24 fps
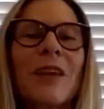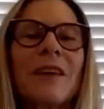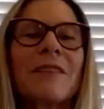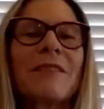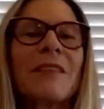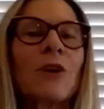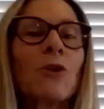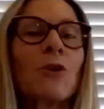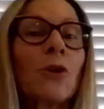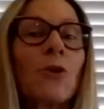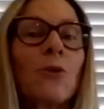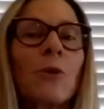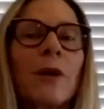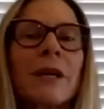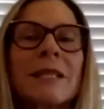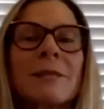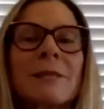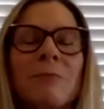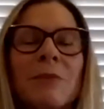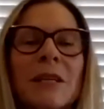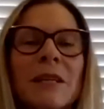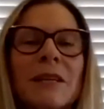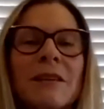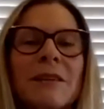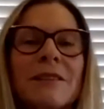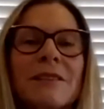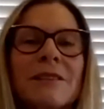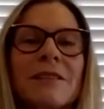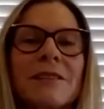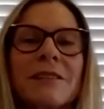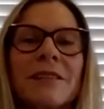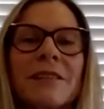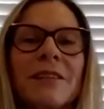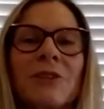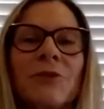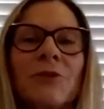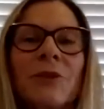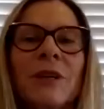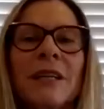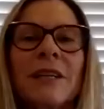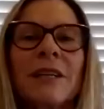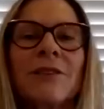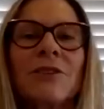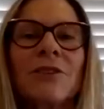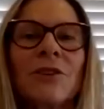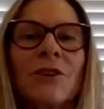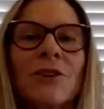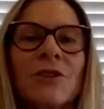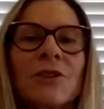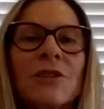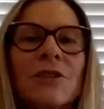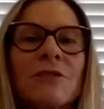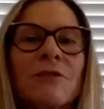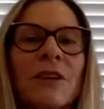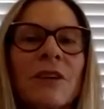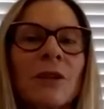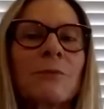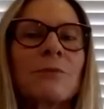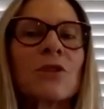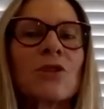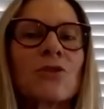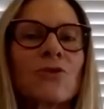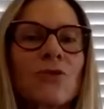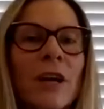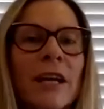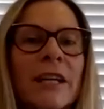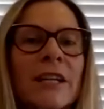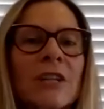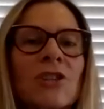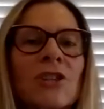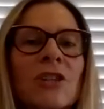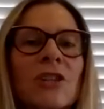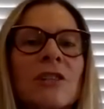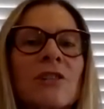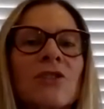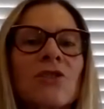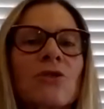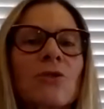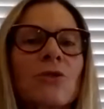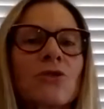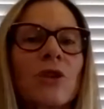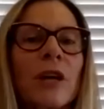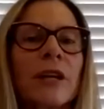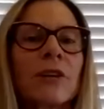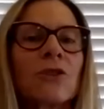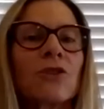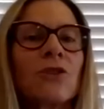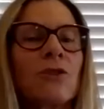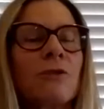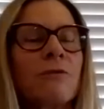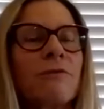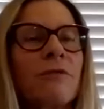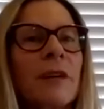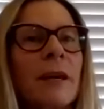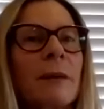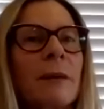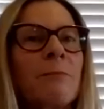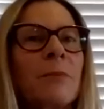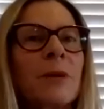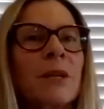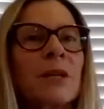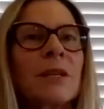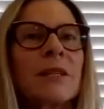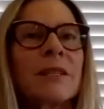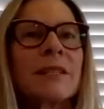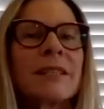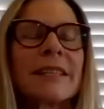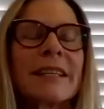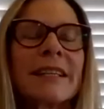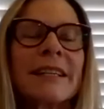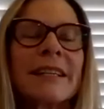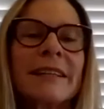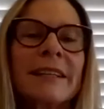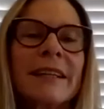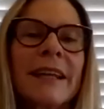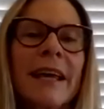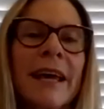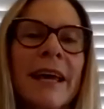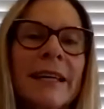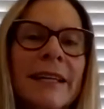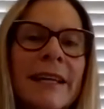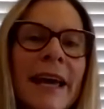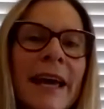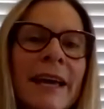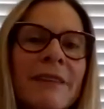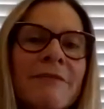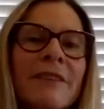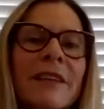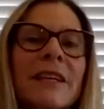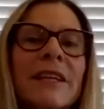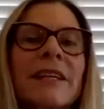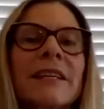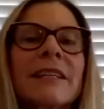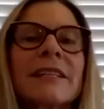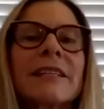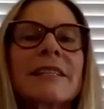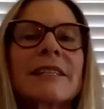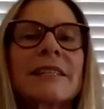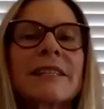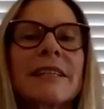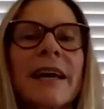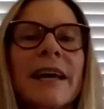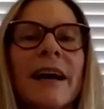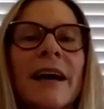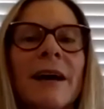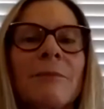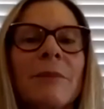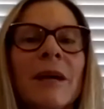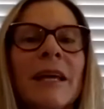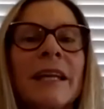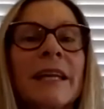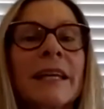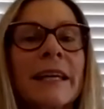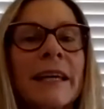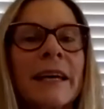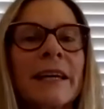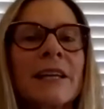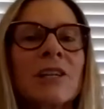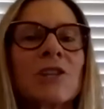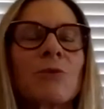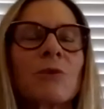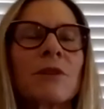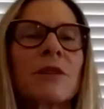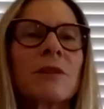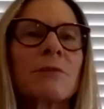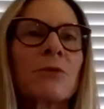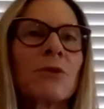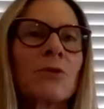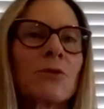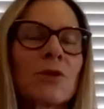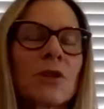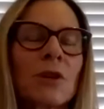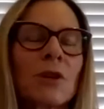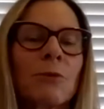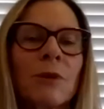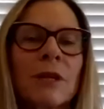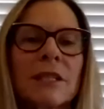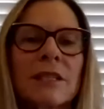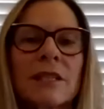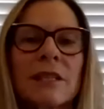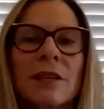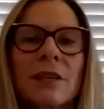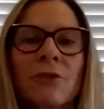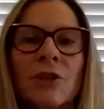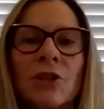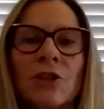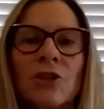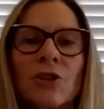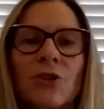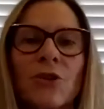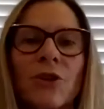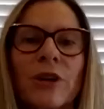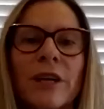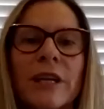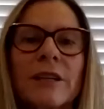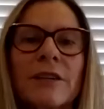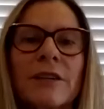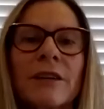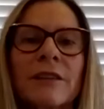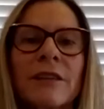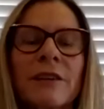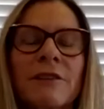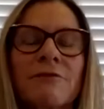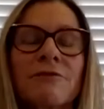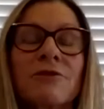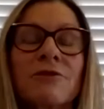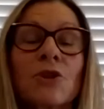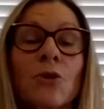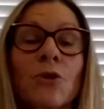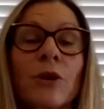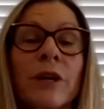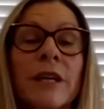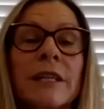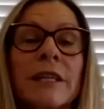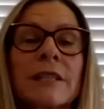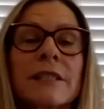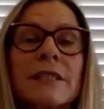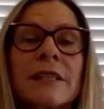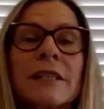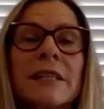There will always be continuing, to develop strategies to attract new members and advocates and engage with them also once they've joined.